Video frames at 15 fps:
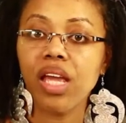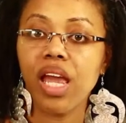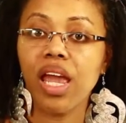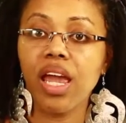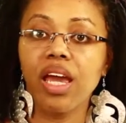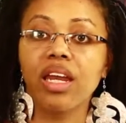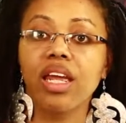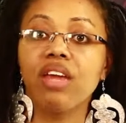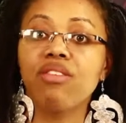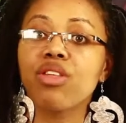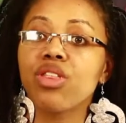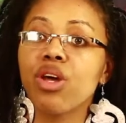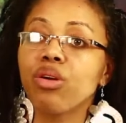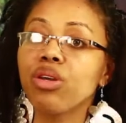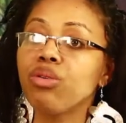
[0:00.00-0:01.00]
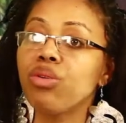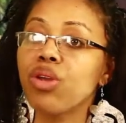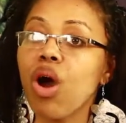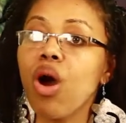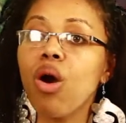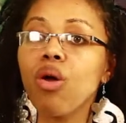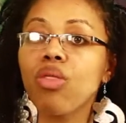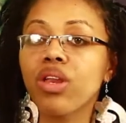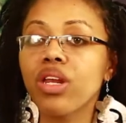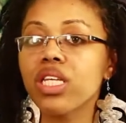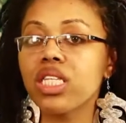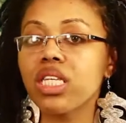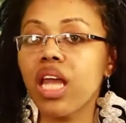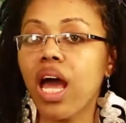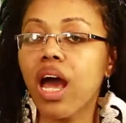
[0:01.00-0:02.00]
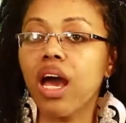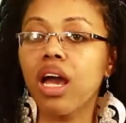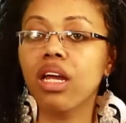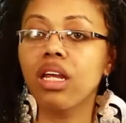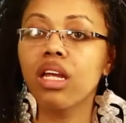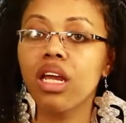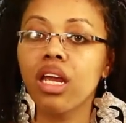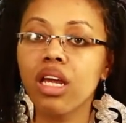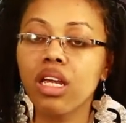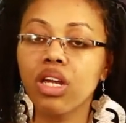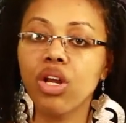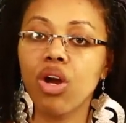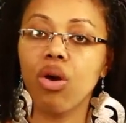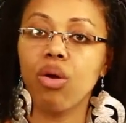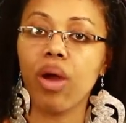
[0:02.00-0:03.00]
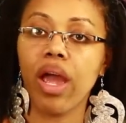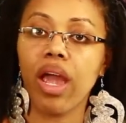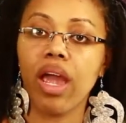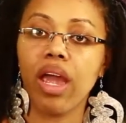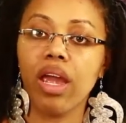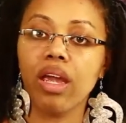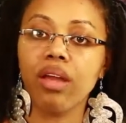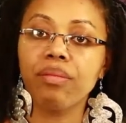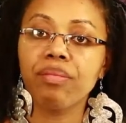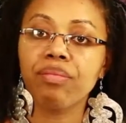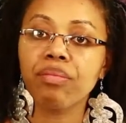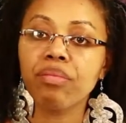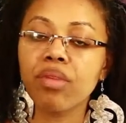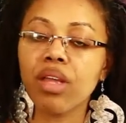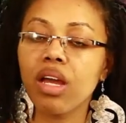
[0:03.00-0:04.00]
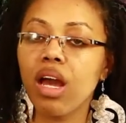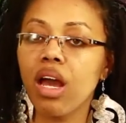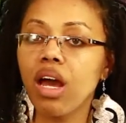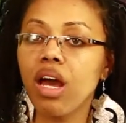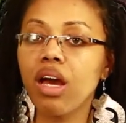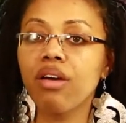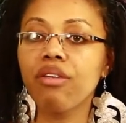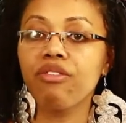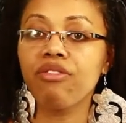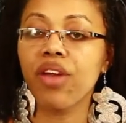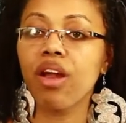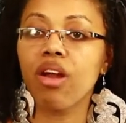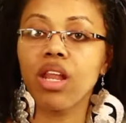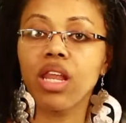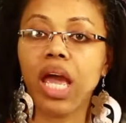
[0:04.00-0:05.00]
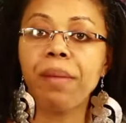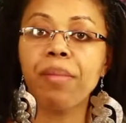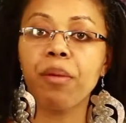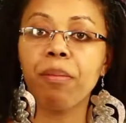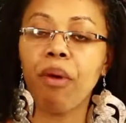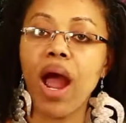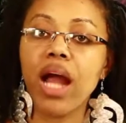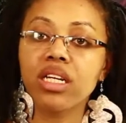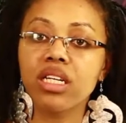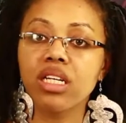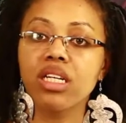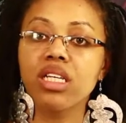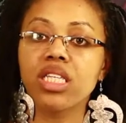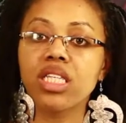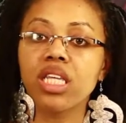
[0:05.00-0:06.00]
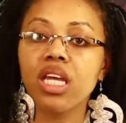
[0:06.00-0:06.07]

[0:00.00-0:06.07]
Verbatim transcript: And even though you know that it's not, you know, a Uh, fair labor practice,